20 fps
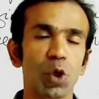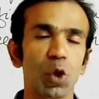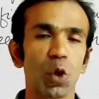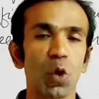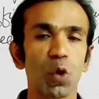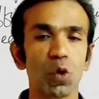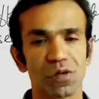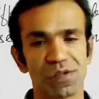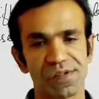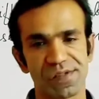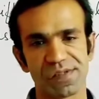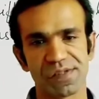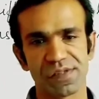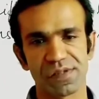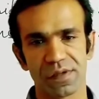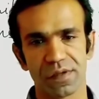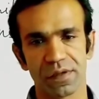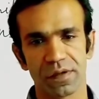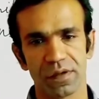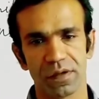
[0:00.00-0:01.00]

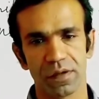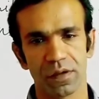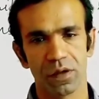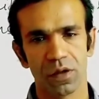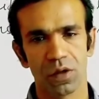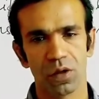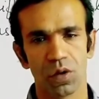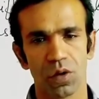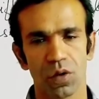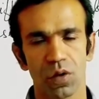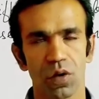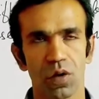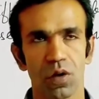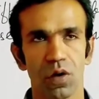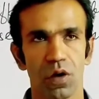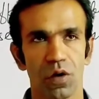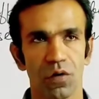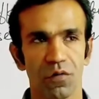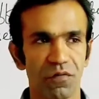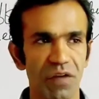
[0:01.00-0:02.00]
clothes
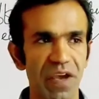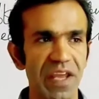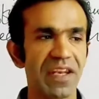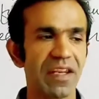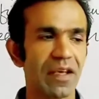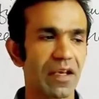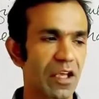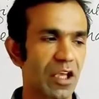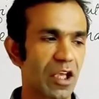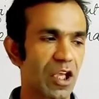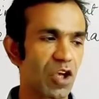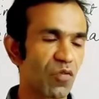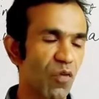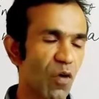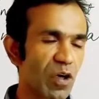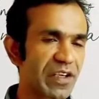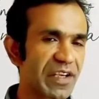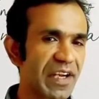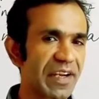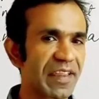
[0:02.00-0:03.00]
when he
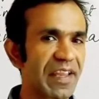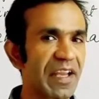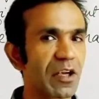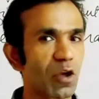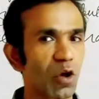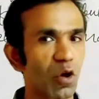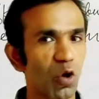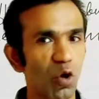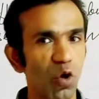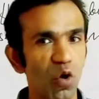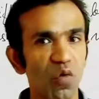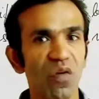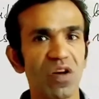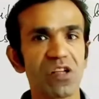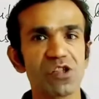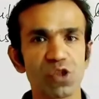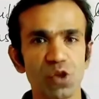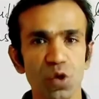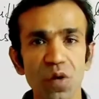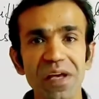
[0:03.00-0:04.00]
wanted that no
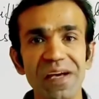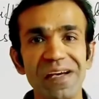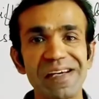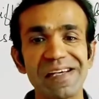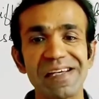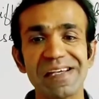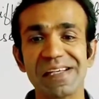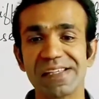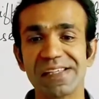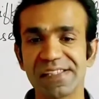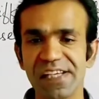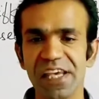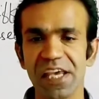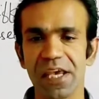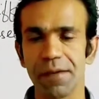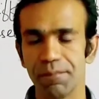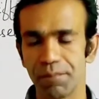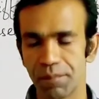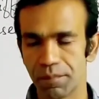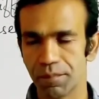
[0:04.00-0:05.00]
one should see
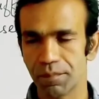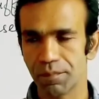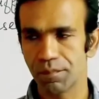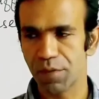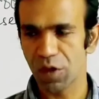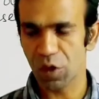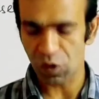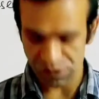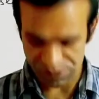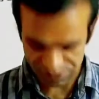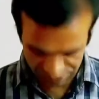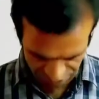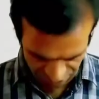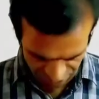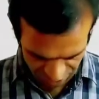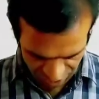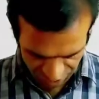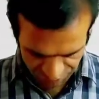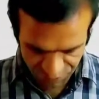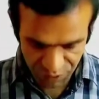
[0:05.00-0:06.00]
him, because
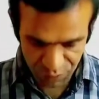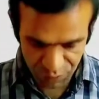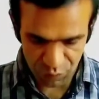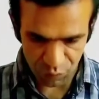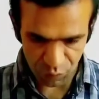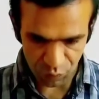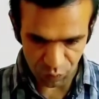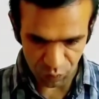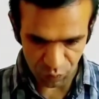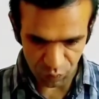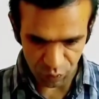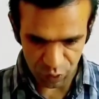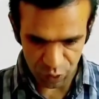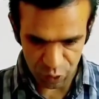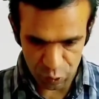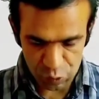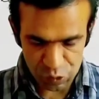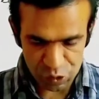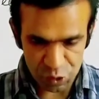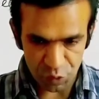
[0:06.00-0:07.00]
if he
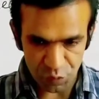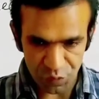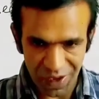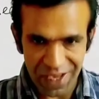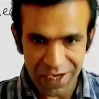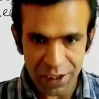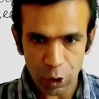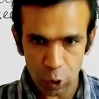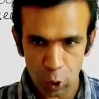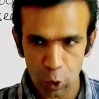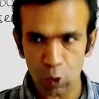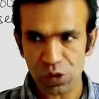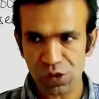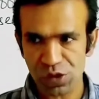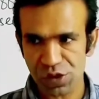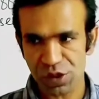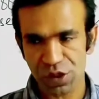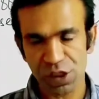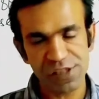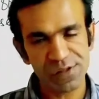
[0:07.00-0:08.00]
used to wear
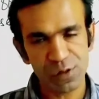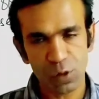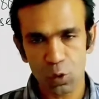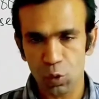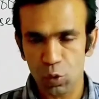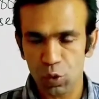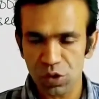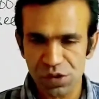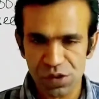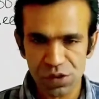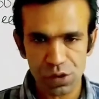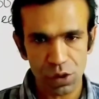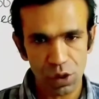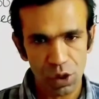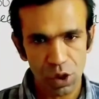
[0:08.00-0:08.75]
clothes, these clothes